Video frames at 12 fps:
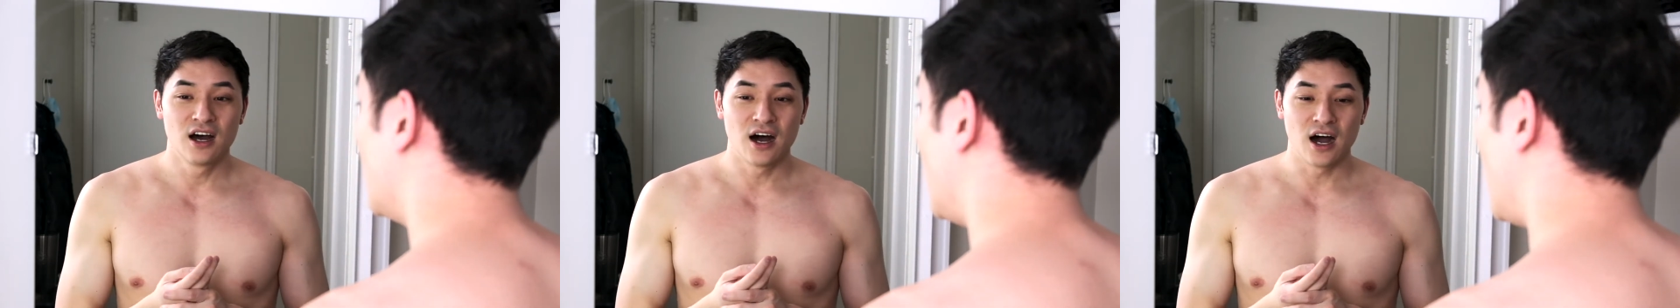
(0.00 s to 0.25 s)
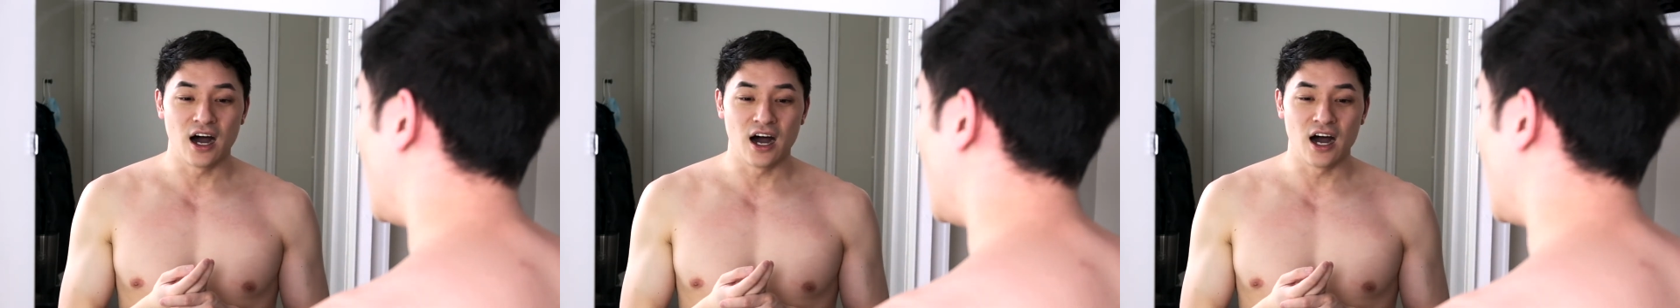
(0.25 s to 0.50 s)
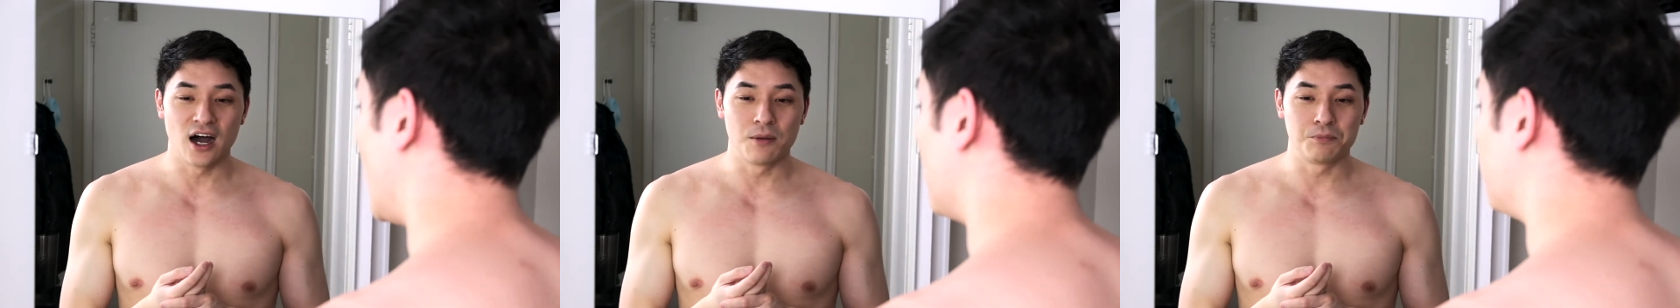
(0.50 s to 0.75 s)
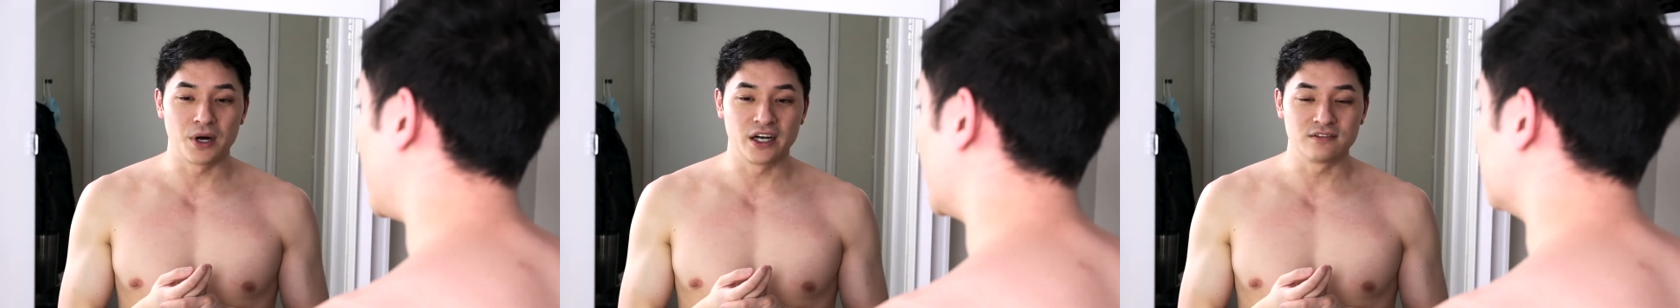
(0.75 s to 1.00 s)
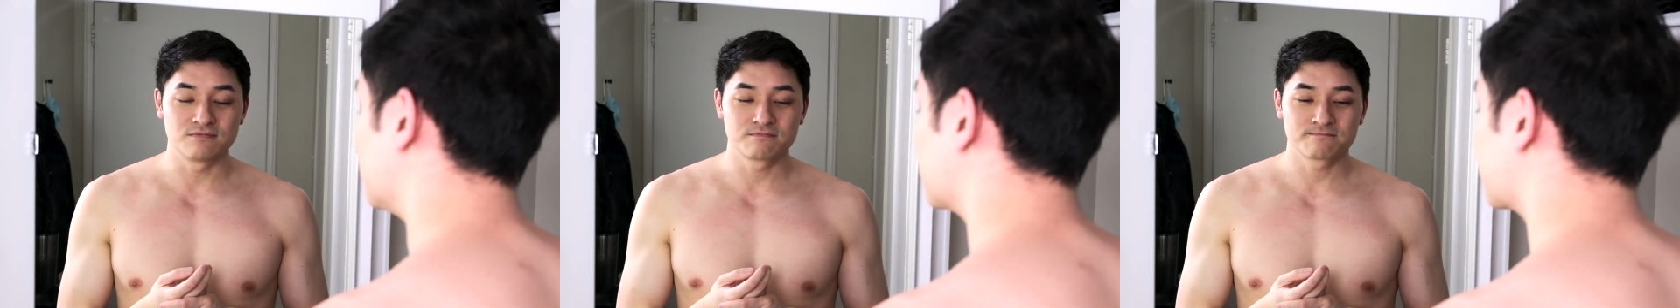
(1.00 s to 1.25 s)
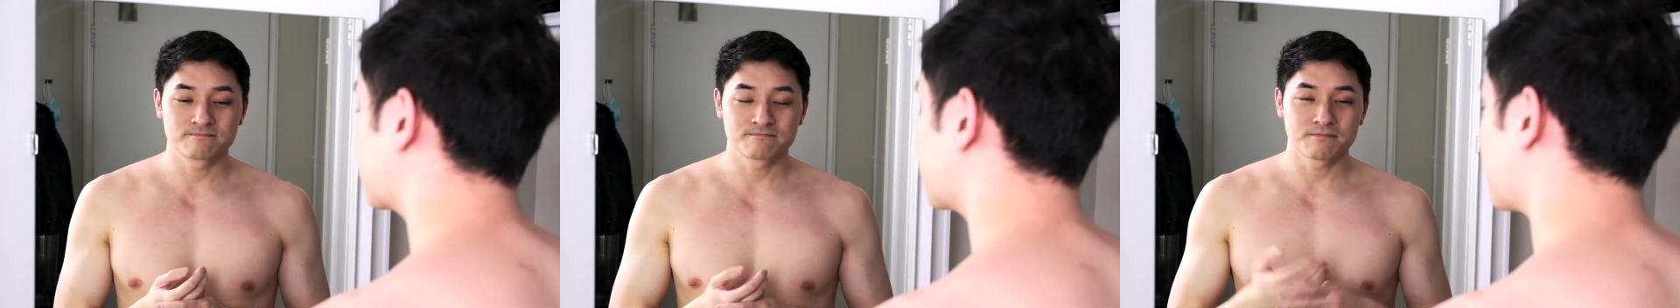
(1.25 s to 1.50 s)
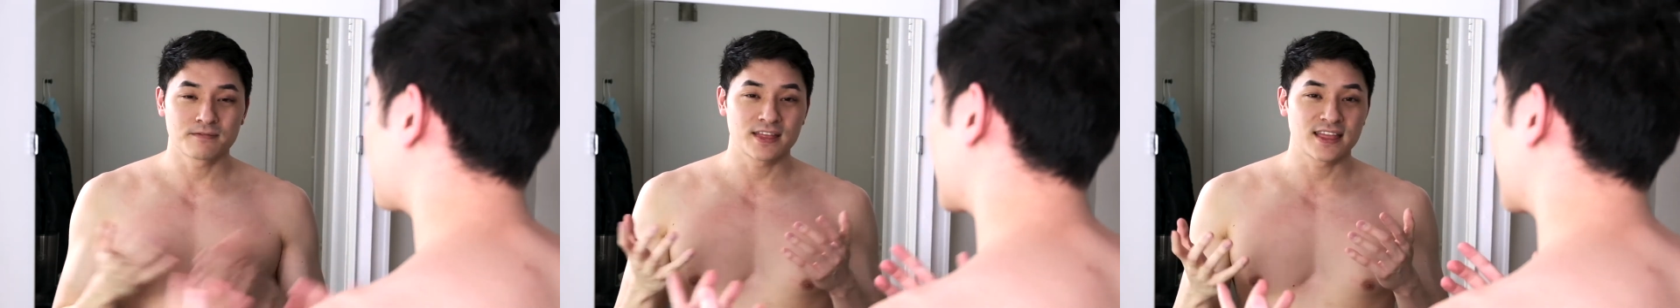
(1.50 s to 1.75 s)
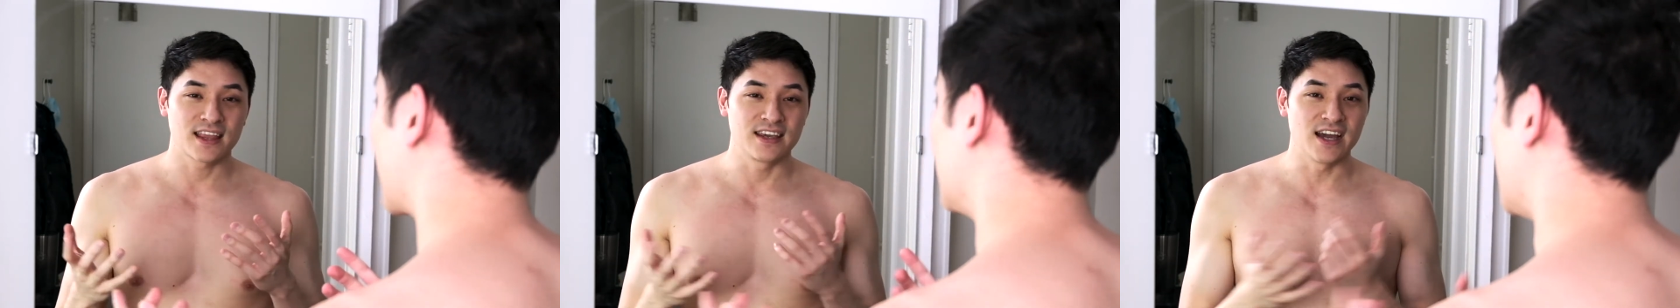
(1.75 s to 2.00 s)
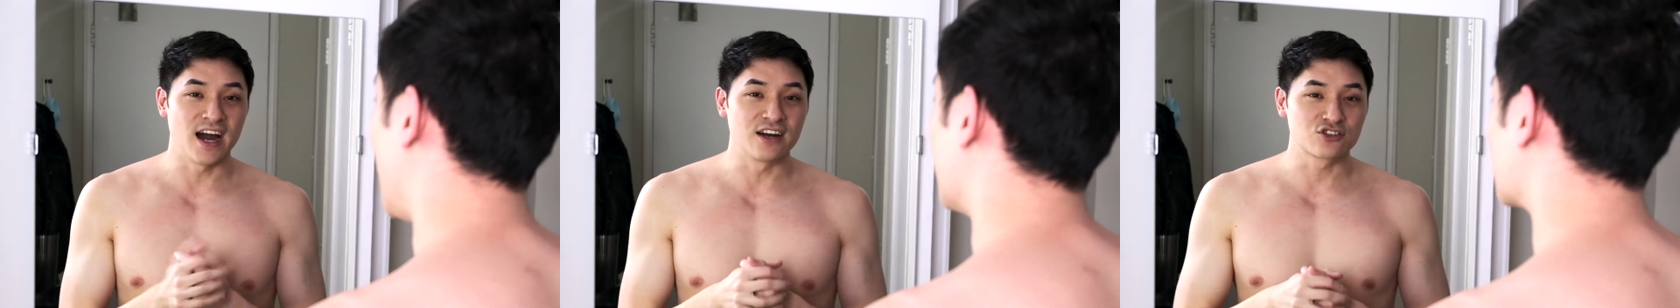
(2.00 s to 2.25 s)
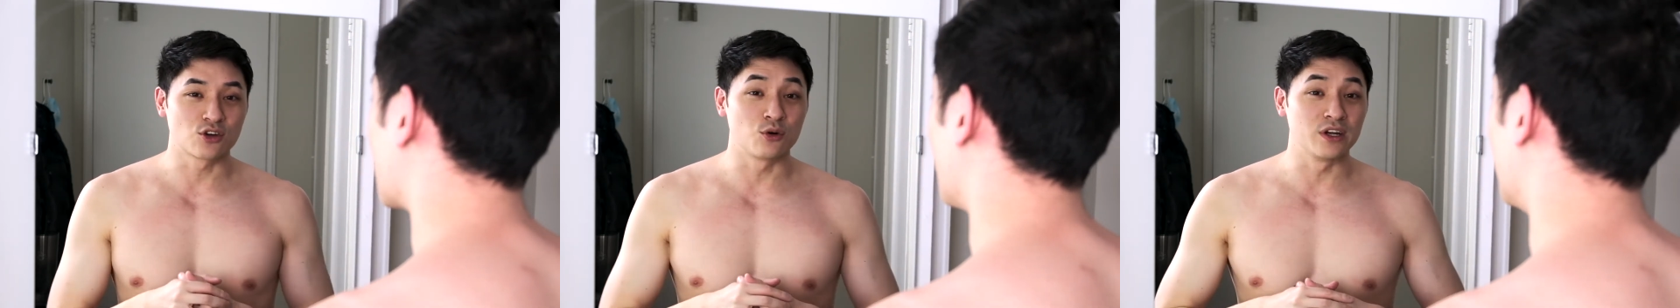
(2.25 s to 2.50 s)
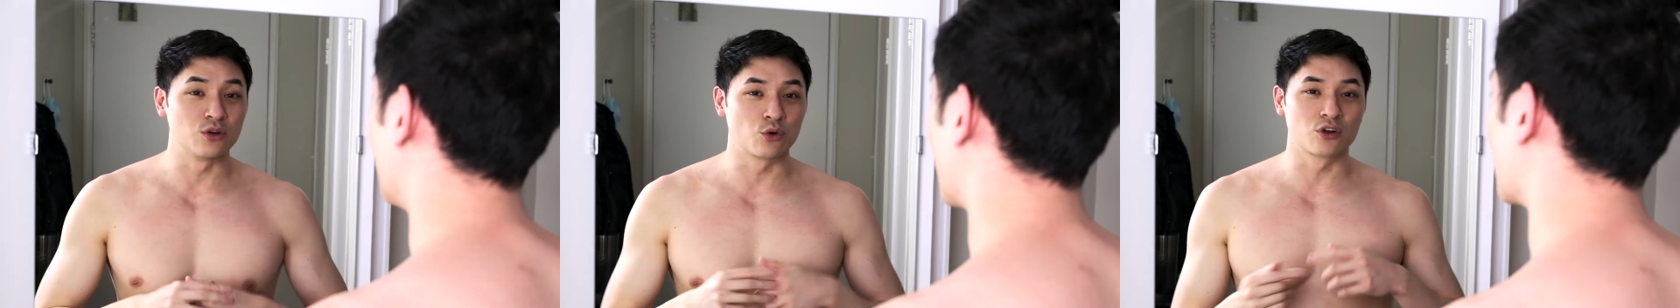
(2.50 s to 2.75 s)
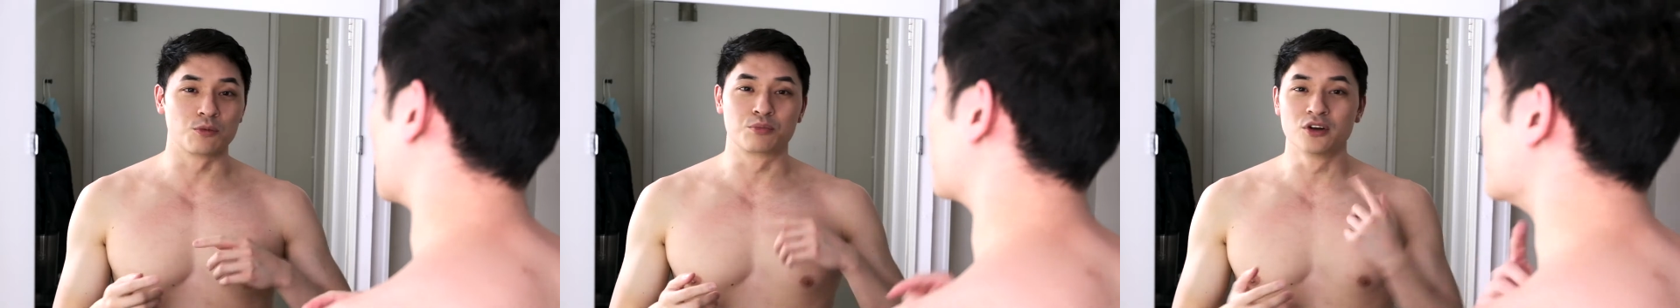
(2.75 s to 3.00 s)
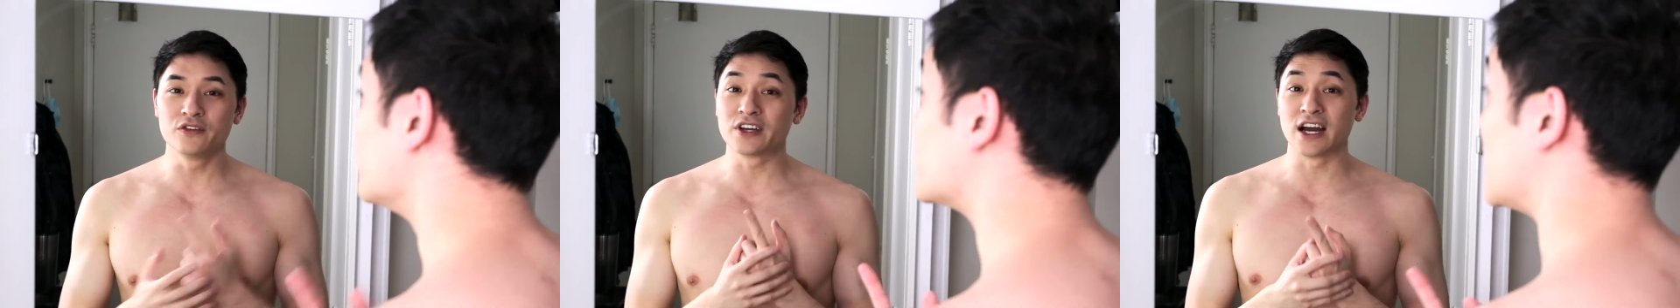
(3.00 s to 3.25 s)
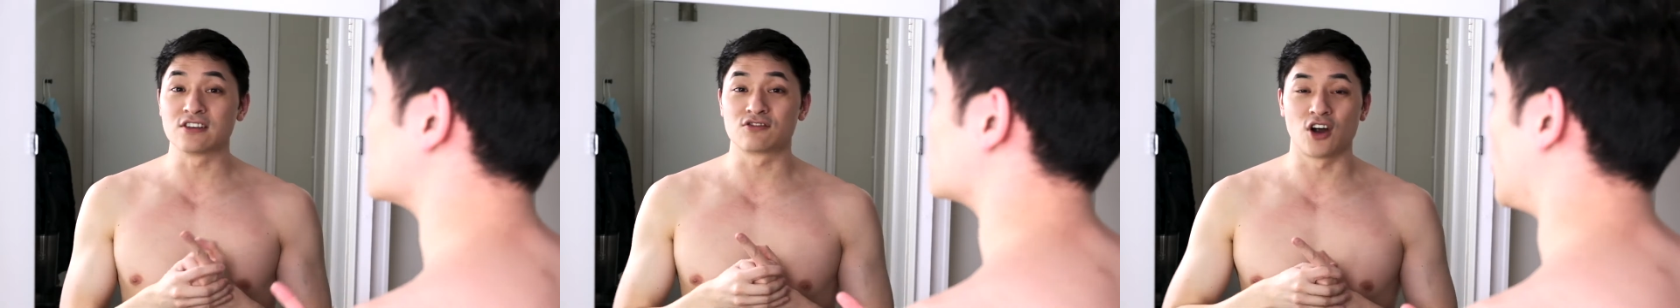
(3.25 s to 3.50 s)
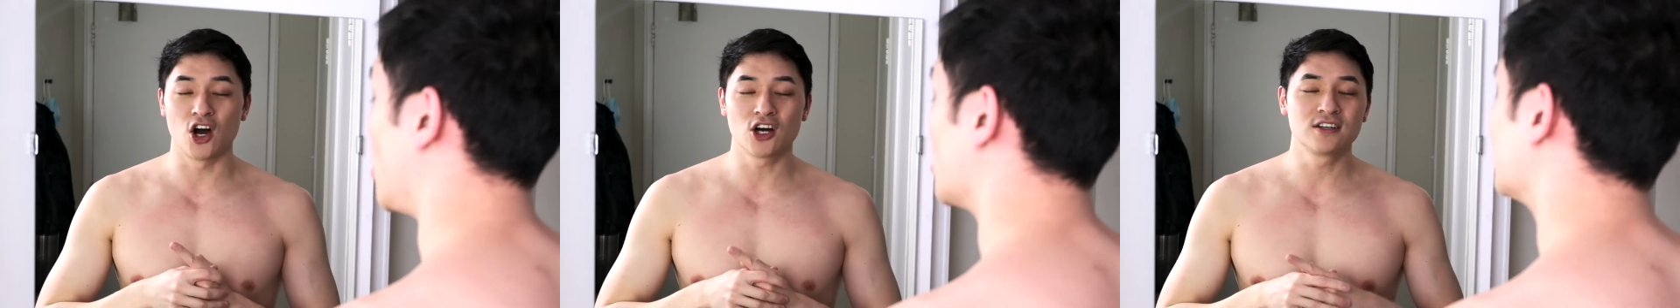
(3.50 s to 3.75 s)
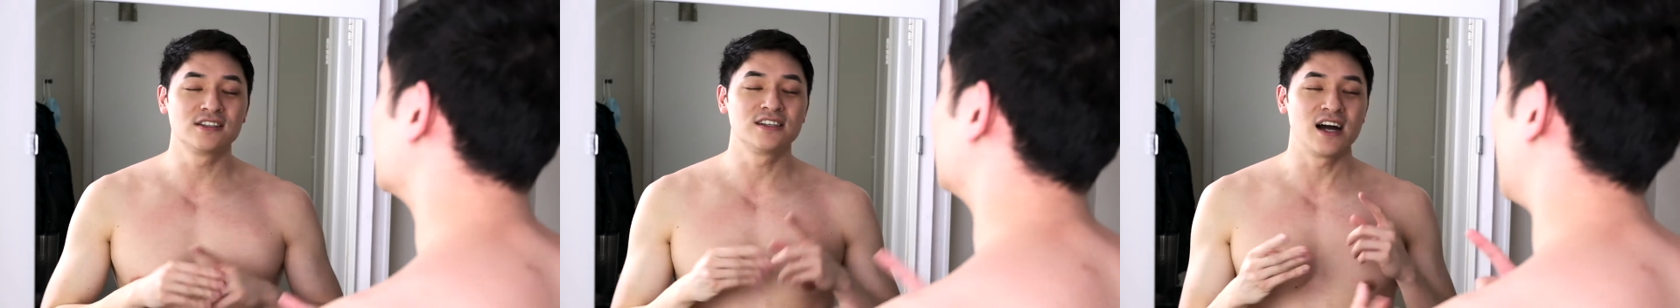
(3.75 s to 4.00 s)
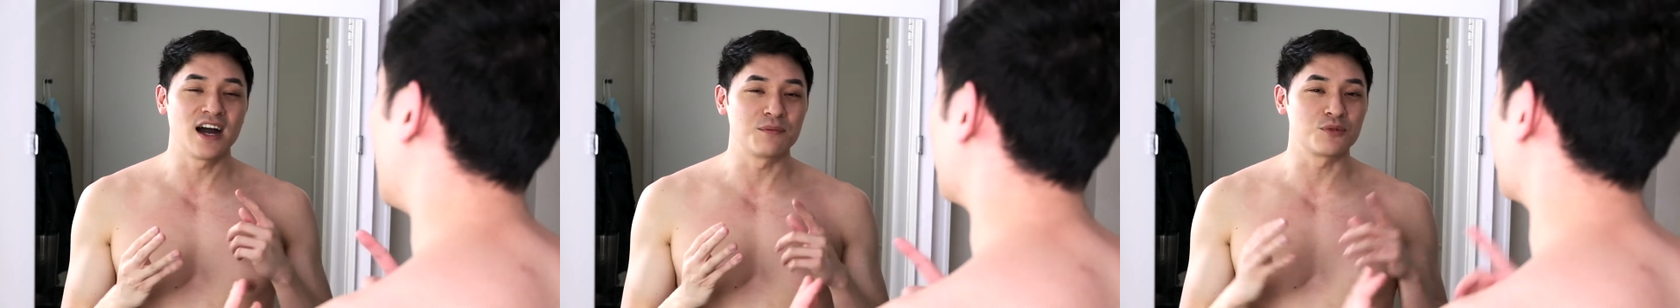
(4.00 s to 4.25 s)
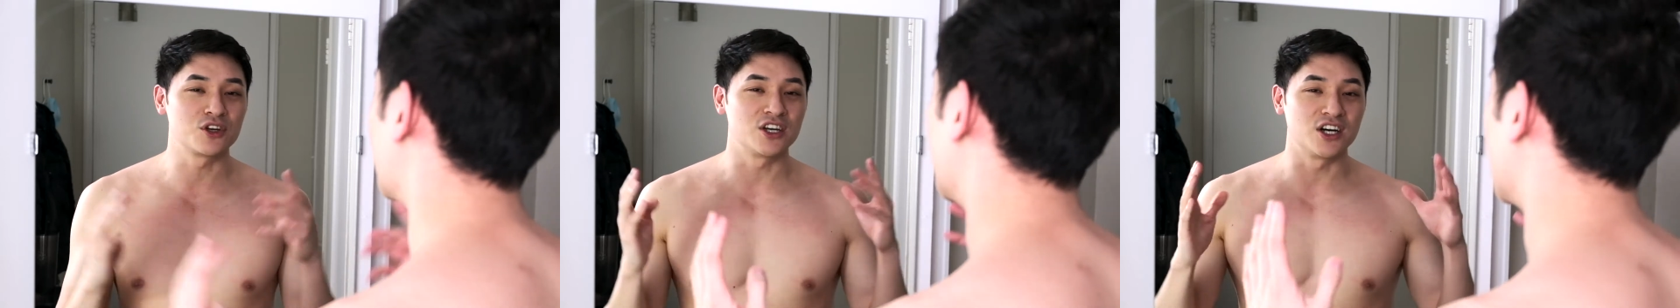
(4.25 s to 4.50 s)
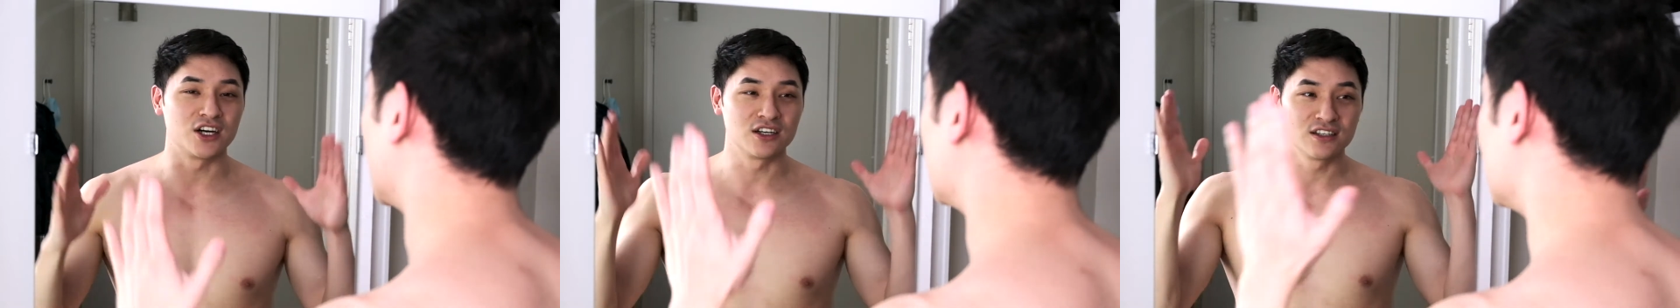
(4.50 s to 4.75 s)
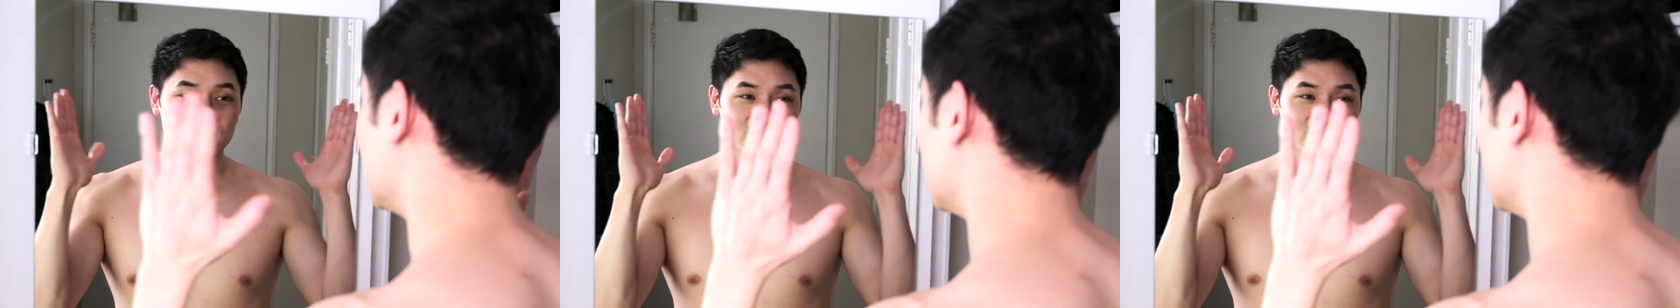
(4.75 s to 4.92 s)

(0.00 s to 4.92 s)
But yeah, so in order to prove you guys wrong, I'm gonna